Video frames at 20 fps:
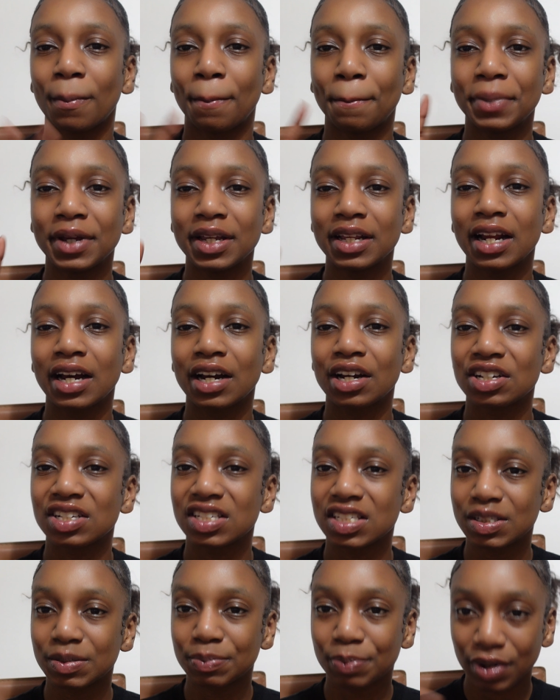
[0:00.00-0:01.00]
be like a
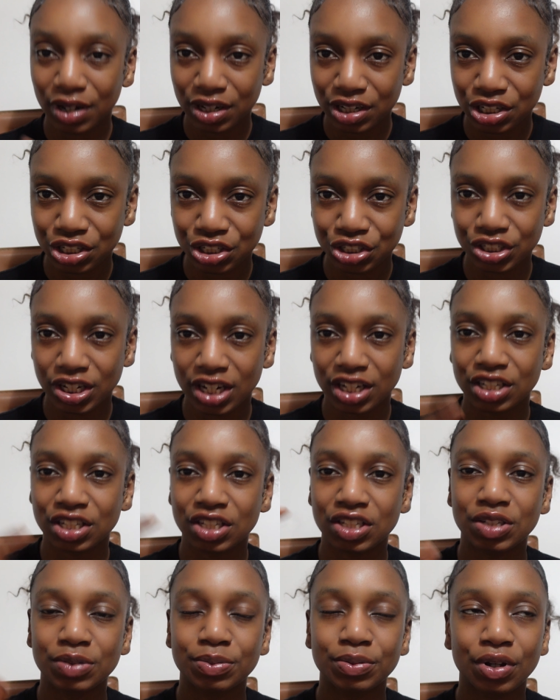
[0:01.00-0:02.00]
sponge and
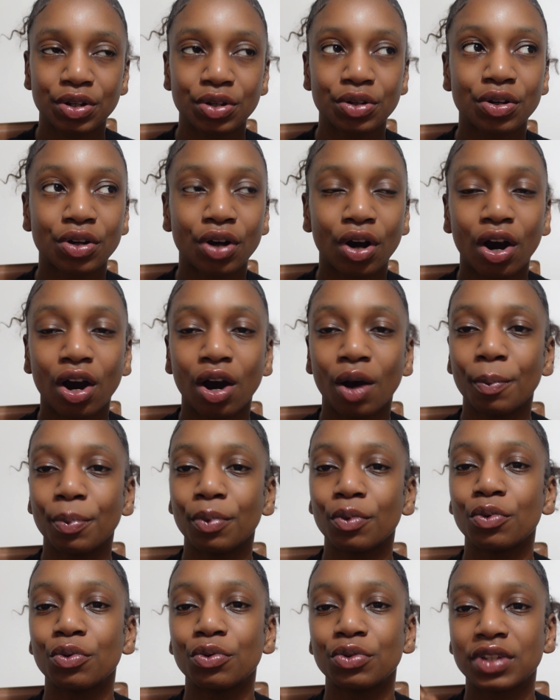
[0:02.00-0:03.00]
soak up
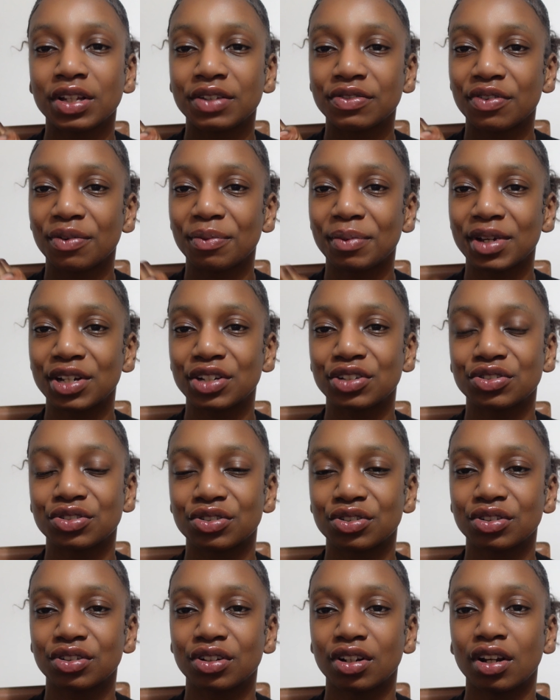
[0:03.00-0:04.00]
all the
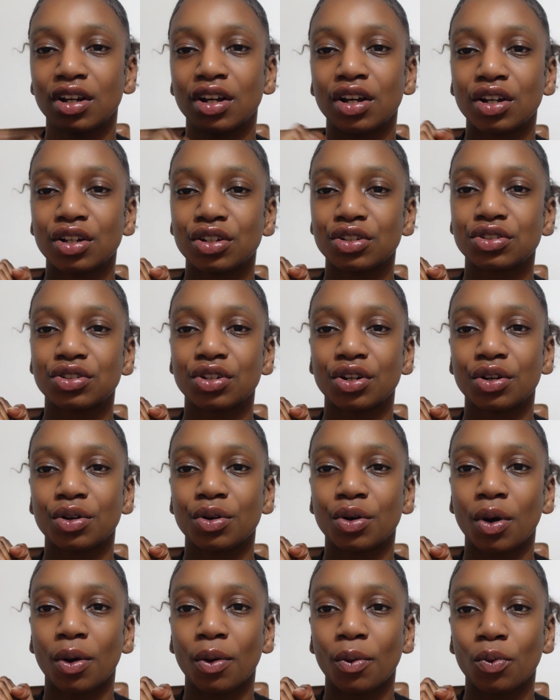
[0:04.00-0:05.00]
information.
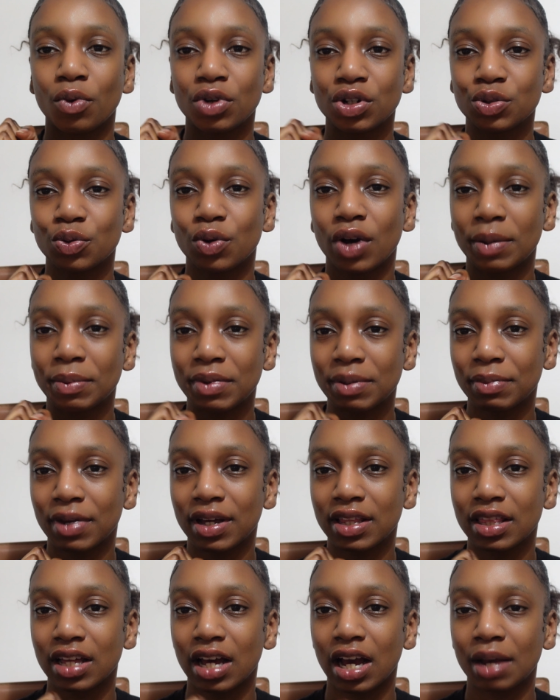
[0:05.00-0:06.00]
So what do I mean by
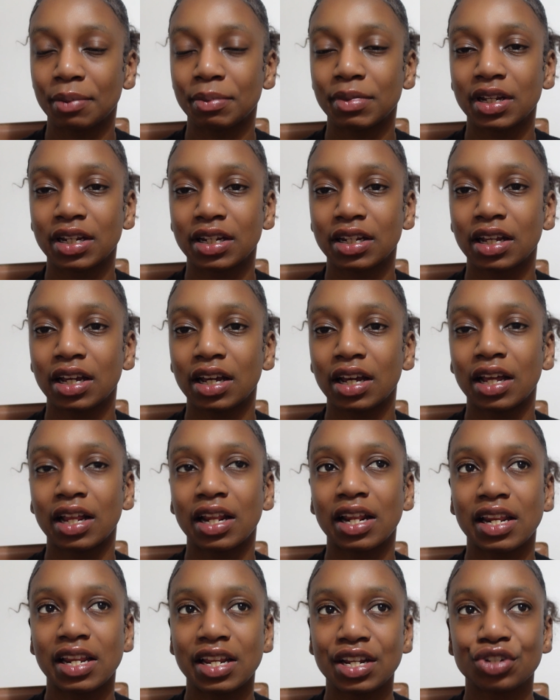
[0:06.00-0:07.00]
that? I mean,
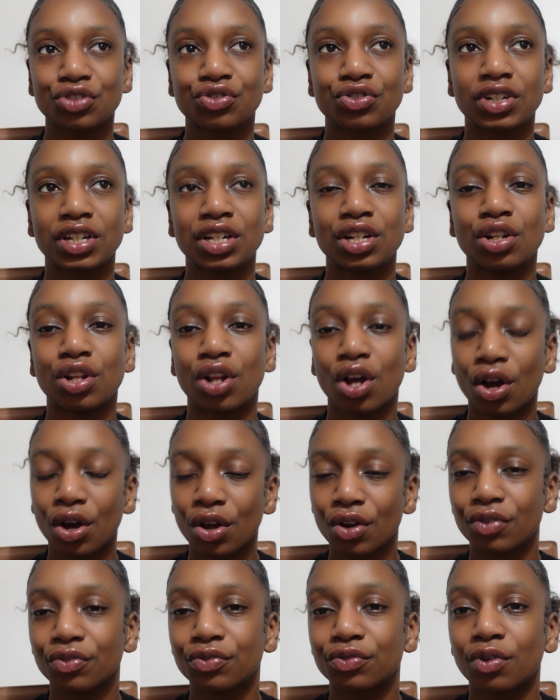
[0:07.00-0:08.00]
literally
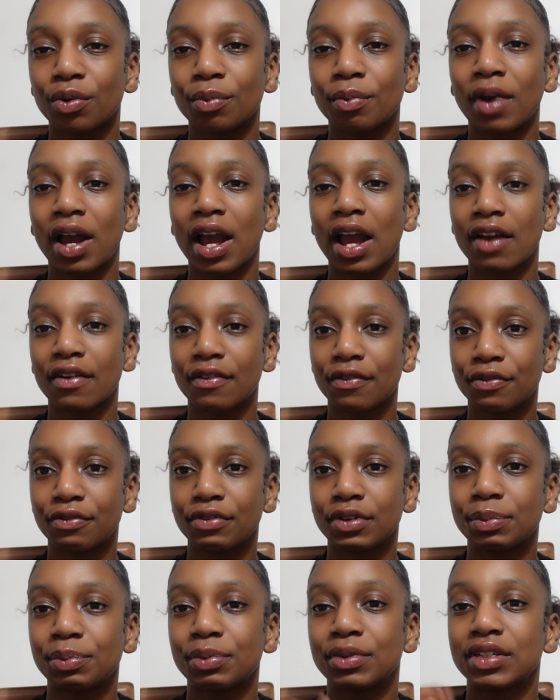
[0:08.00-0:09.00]
learn from
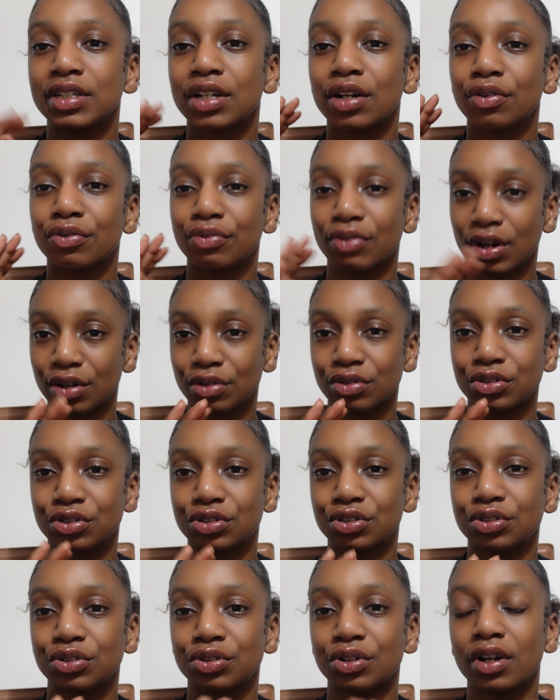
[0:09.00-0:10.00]
everybody around
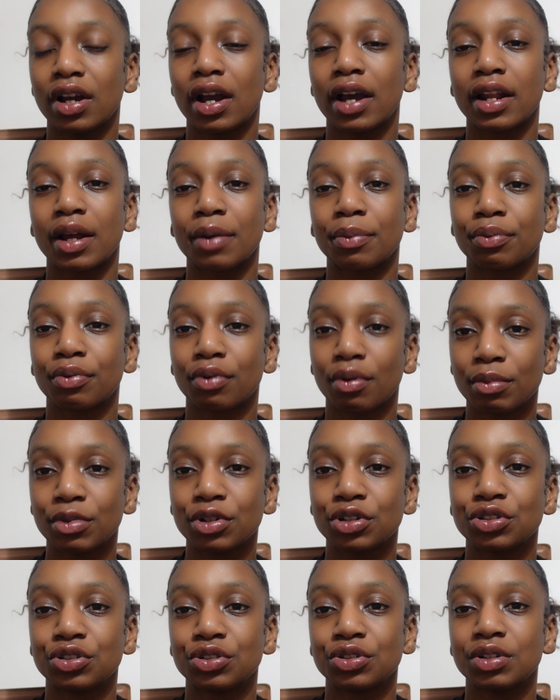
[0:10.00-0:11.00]
you, and I
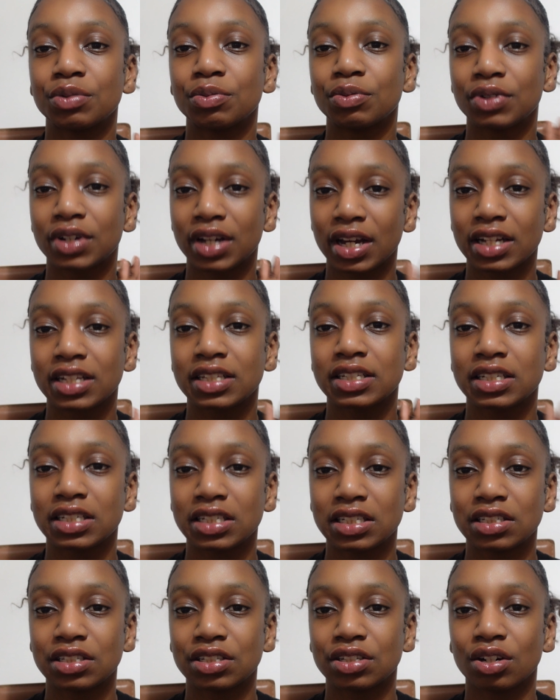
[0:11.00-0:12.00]
promise you it will get
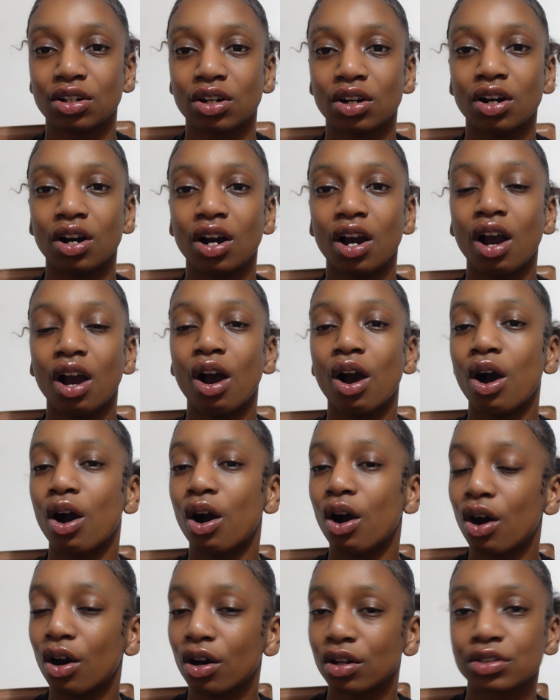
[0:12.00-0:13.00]
easier.
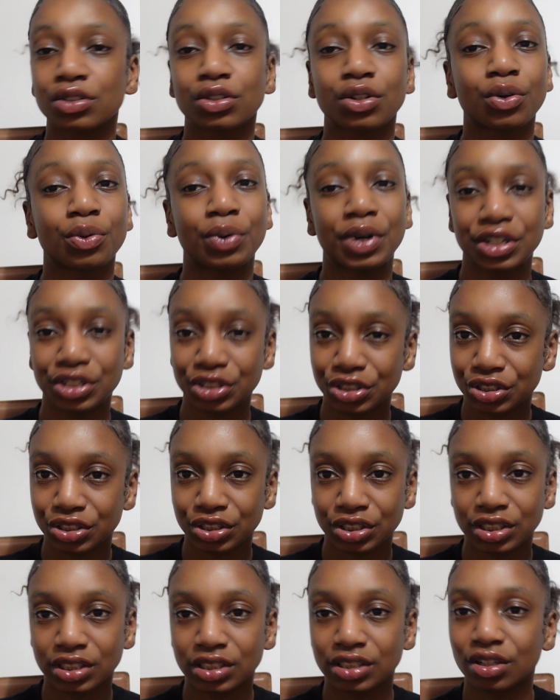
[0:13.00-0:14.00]
Ask
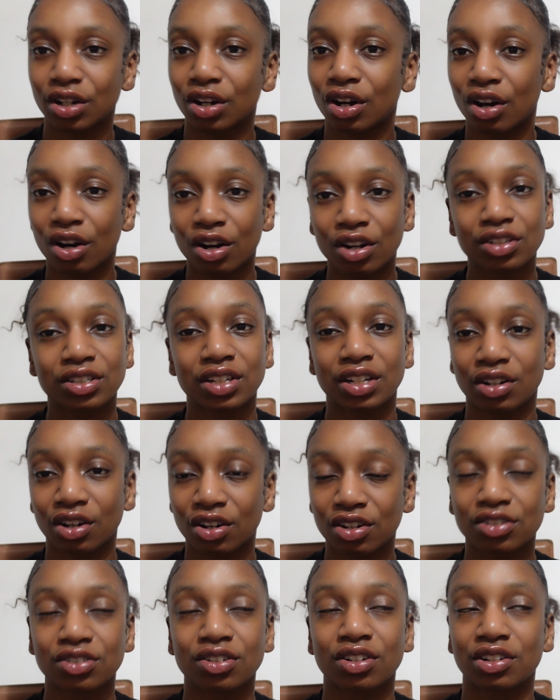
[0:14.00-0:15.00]
questions, ask and
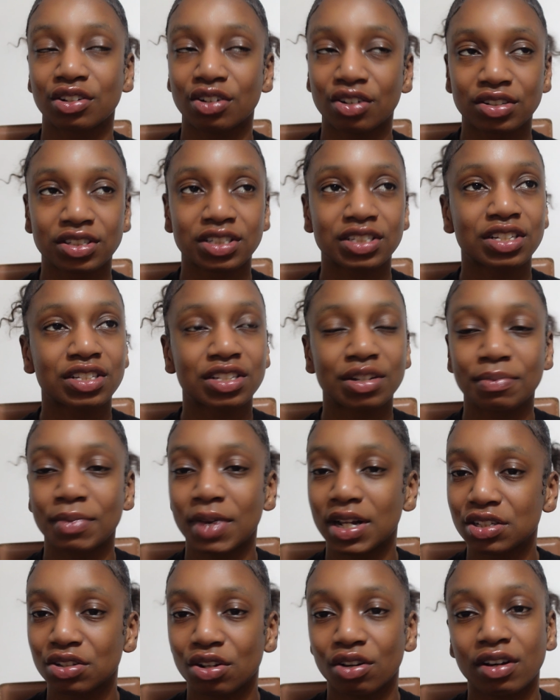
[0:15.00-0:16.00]
ask and ask. It doesn't
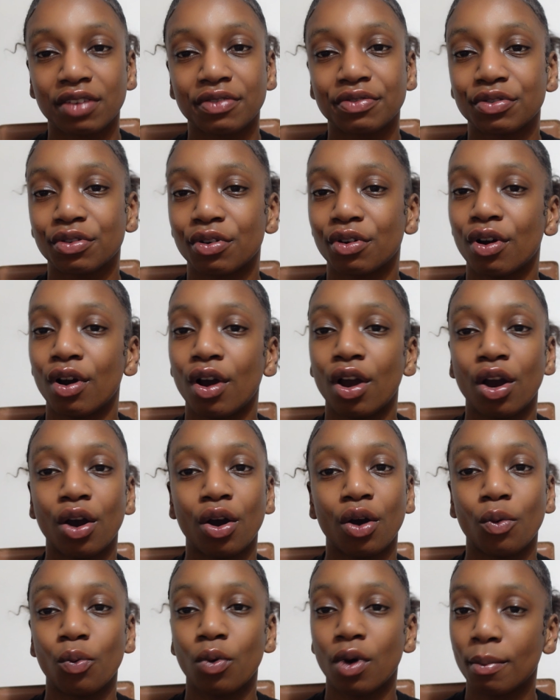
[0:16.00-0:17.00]
matter if you're
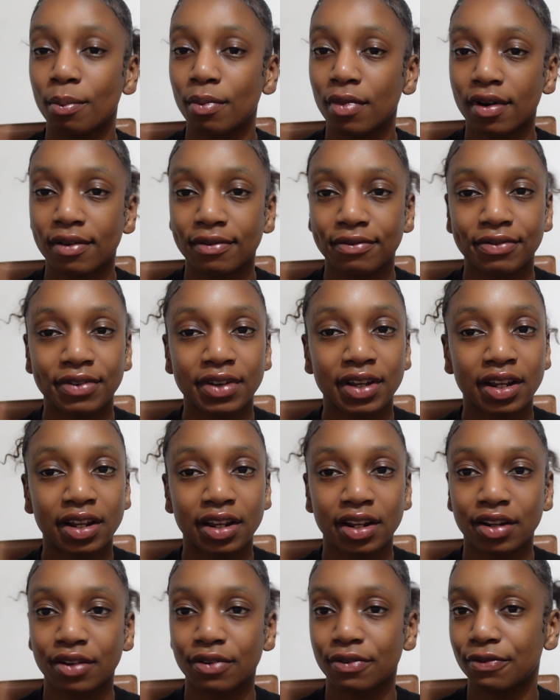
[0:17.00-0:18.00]
1 month
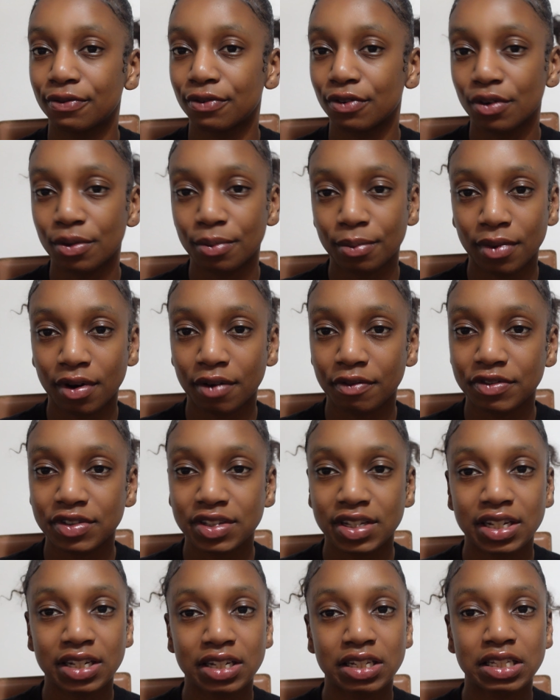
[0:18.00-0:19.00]
in, 4 months
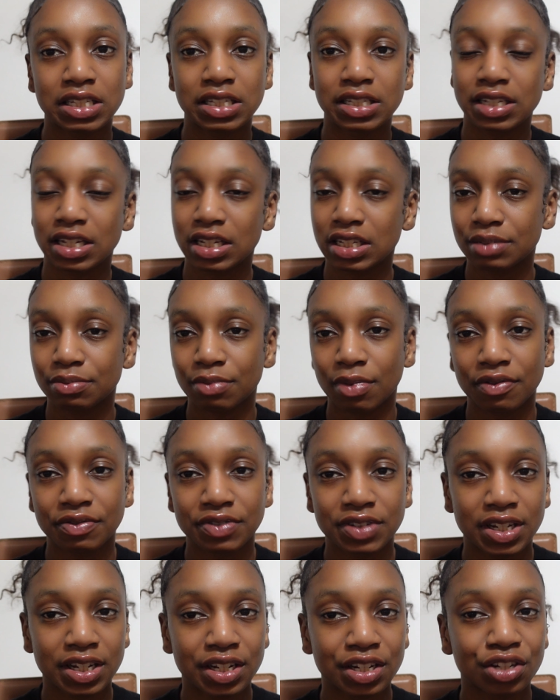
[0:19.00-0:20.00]
in, 6
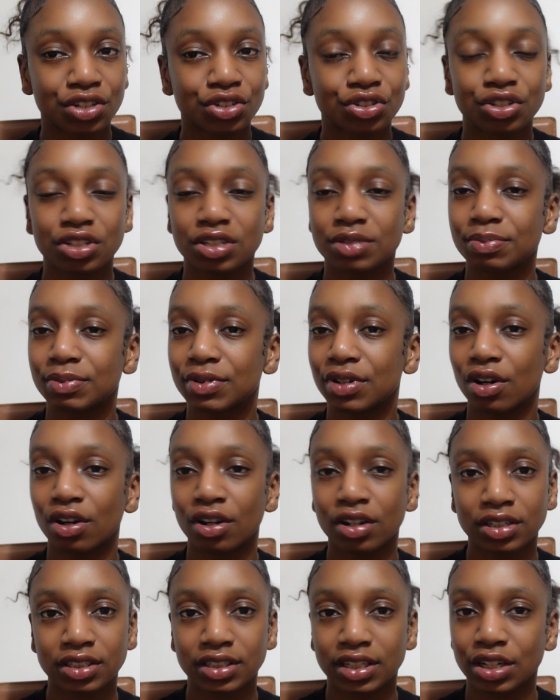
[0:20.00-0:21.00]
months in, just be
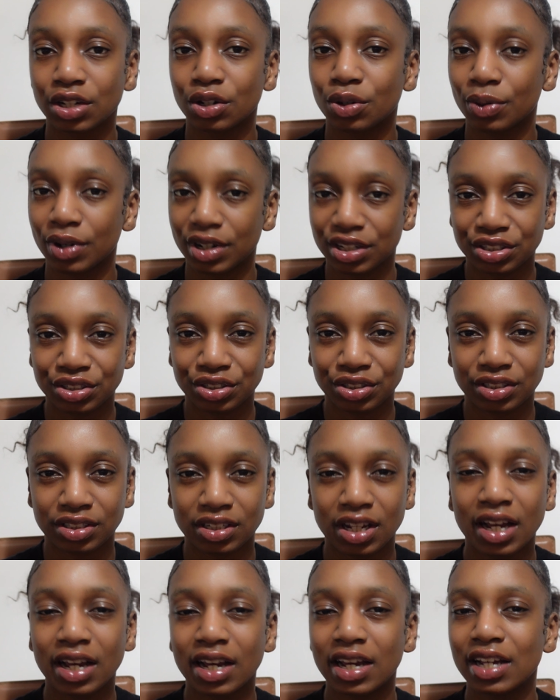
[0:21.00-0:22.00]
asking questions.
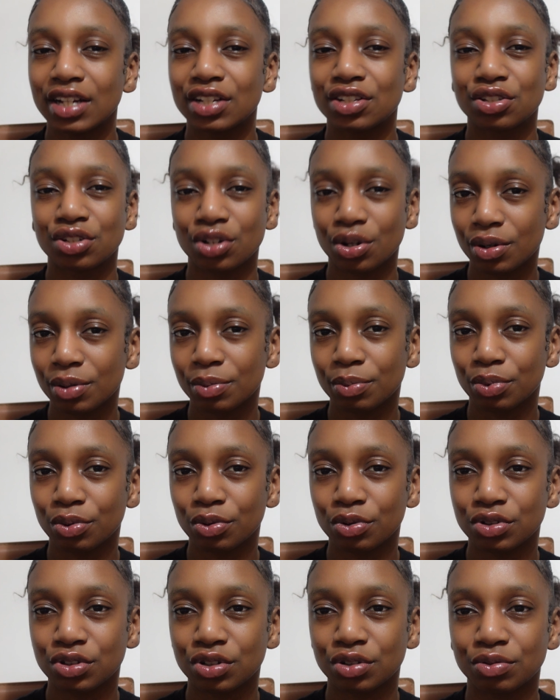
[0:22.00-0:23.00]
It's so
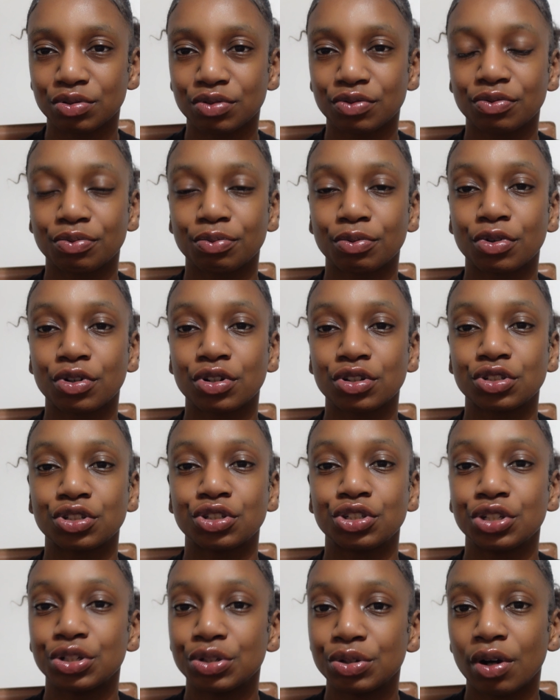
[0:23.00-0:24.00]
important, because
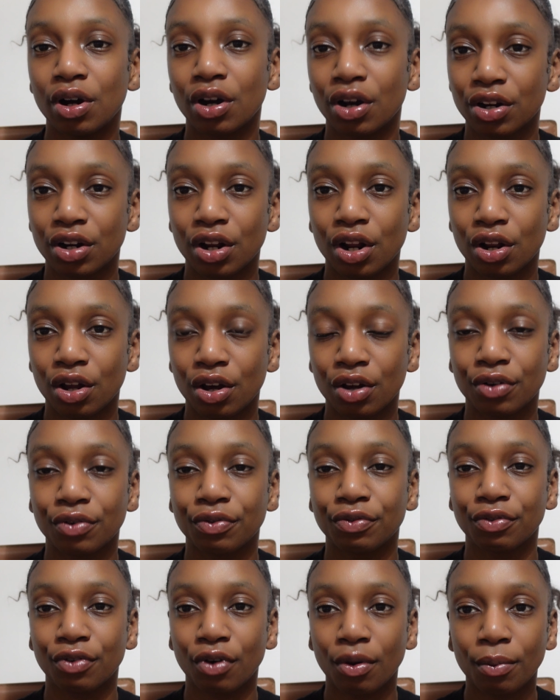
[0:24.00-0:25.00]
you are going to learn
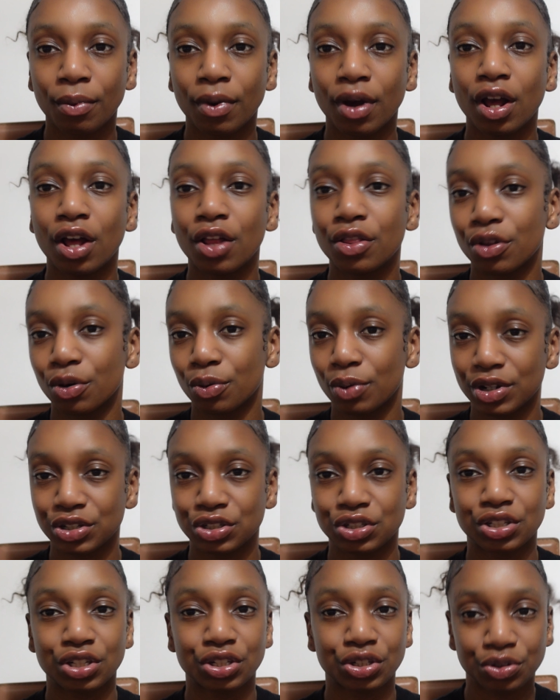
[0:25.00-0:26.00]
from the
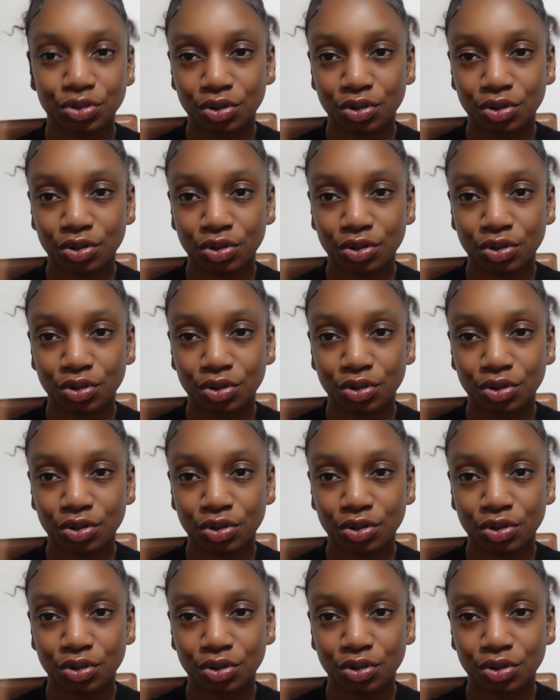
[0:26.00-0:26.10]
questions that